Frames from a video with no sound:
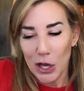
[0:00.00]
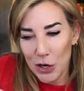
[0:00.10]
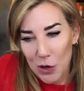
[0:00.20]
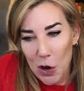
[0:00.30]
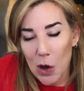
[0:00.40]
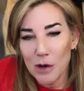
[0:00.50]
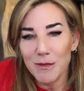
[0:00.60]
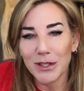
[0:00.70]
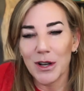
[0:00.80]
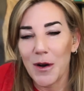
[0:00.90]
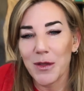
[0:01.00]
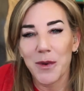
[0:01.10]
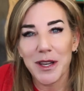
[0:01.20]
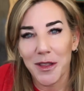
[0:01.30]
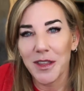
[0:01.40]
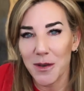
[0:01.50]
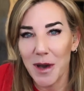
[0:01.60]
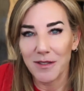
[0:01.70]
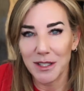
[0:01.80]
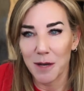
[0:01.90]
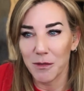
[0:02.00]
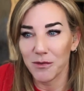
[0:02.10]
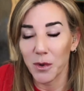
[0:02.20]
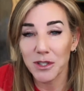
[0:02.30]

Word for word: you're almost all the way to the thing you haven't done before.